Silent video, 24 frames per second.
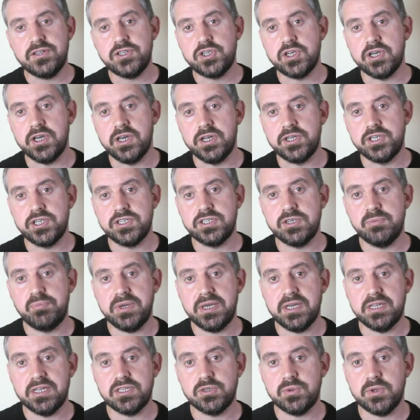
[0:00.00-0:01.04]
churches
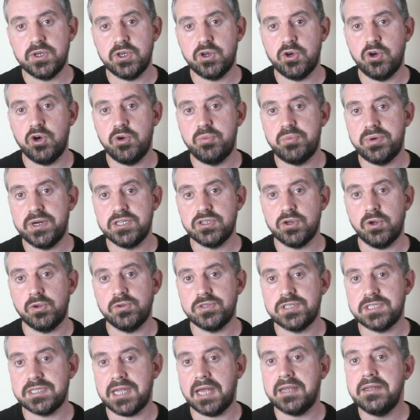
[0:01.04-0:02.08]
appear to incorporate old
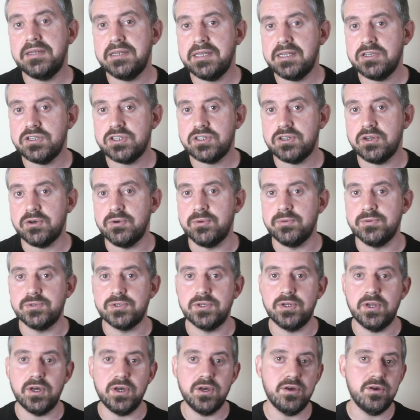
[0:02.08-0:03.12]
standing stones
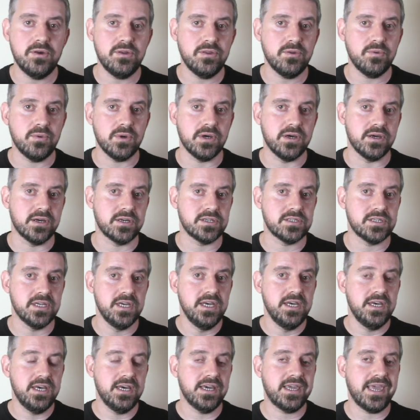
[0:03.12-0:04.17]
and earthworks,
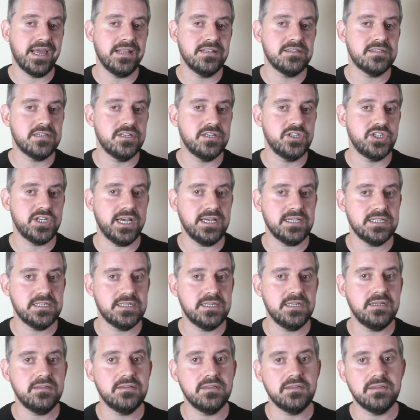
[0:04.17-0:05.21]
again
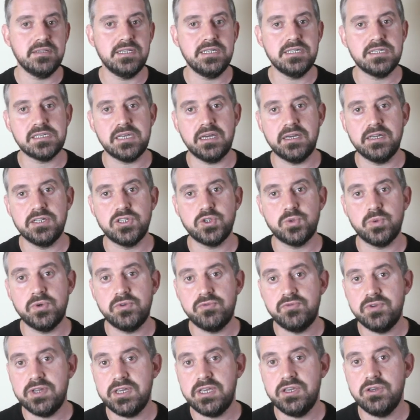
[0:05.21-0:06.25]
suggesting that these sites were
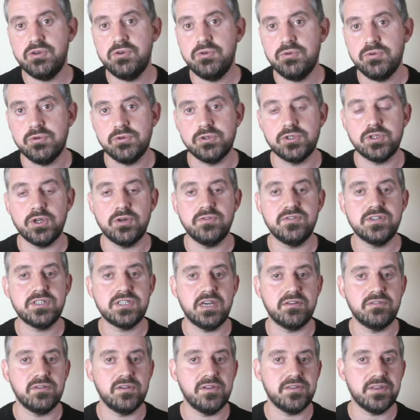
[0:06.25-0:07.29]
reused over
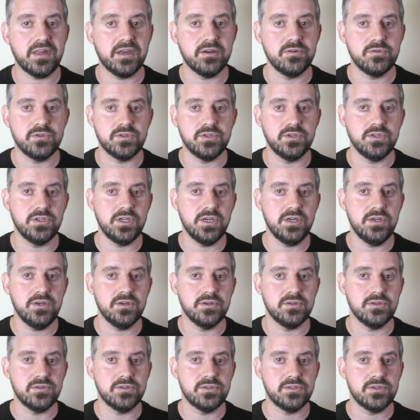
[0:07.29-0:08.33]
several thousand
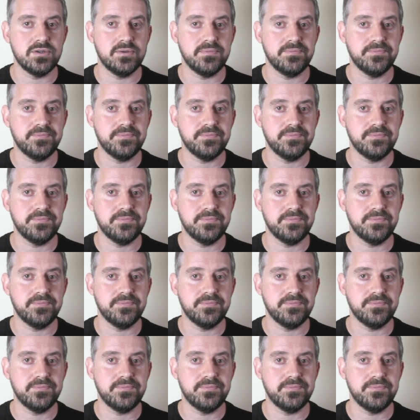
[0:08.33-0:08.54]
years.